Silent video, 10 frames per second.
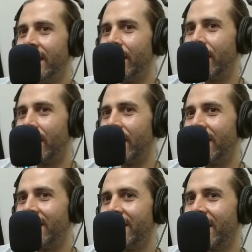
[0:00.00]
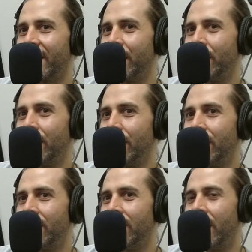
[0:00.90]
uh, just like those
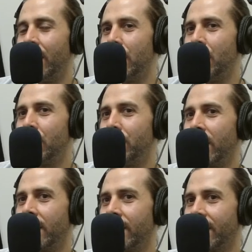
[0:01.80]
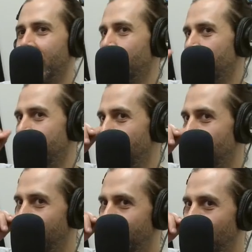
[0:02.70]
dudes. Okay. It, it was funny because like originally when
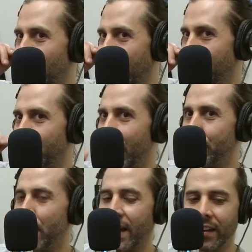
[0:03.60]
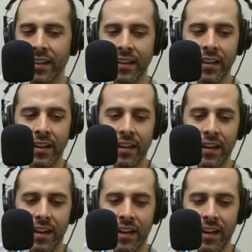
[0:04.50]
I started playing for that band,
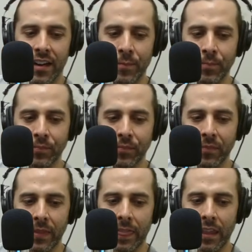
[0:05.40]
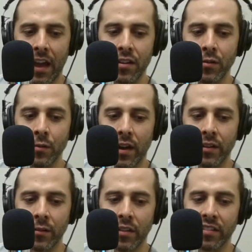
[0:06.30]
um, I knew I
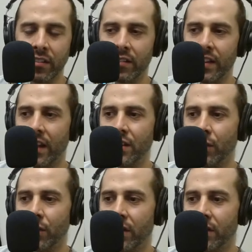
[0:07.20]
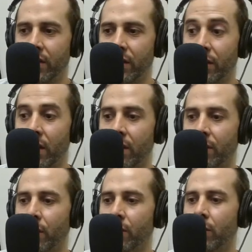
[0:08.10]
knew the singer Daniel because the very
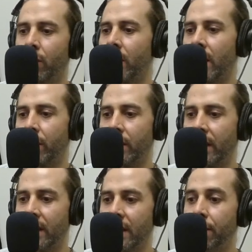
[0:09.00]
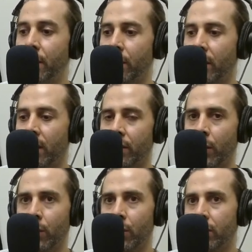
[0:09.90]
first tour I ever did, he filled in on
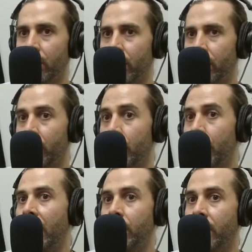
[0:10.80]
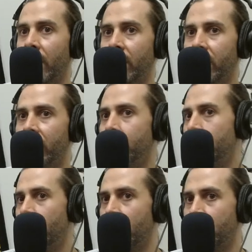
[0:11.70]
vocals for the for a band from Texas, and
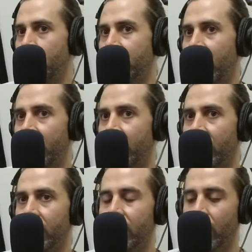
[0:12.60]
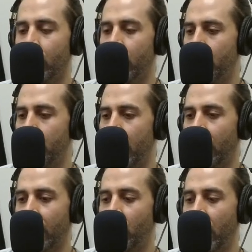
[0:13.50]
Bitter End was based out of Texas, so we we met
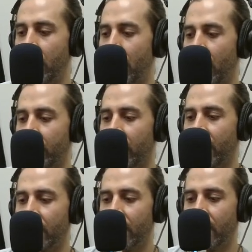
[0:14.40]
like way back then